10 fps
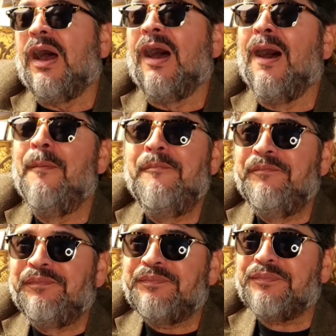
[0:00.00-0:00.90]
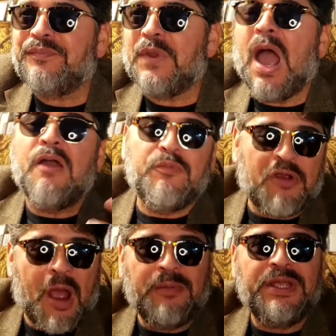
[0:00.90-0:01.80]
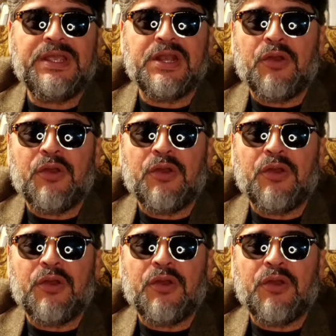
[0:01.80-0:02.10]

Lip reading: I would probably,